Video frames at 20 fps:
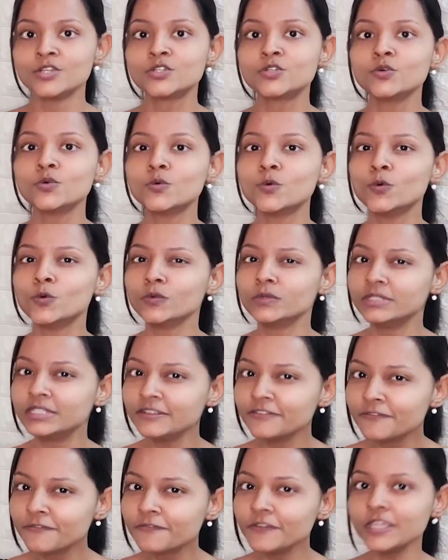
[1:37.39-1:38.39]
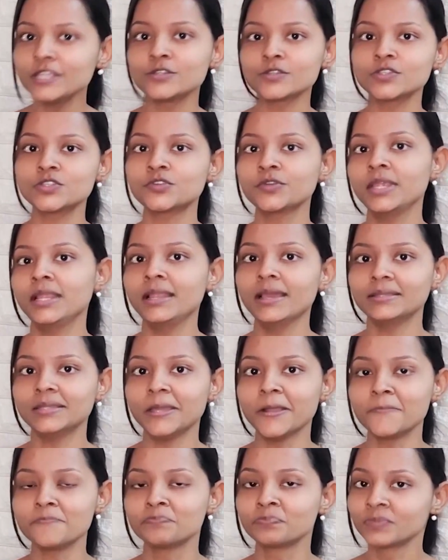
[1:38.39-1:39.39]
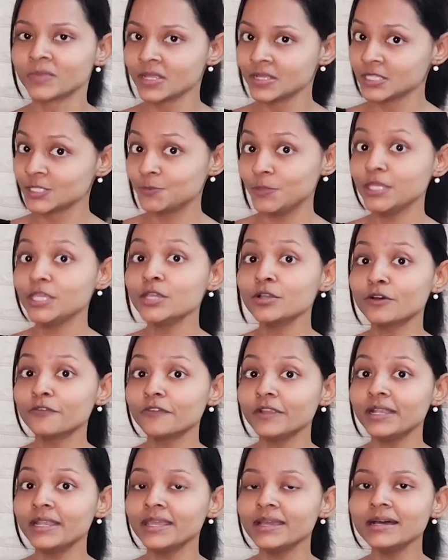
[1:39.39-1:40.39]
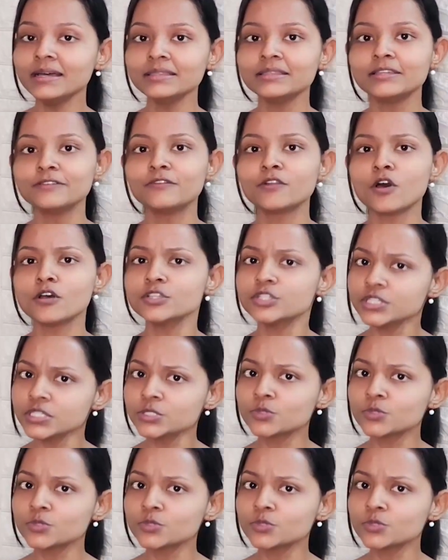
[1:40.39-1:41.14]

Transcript: to defeat Australia there. Speaking of India, they've lost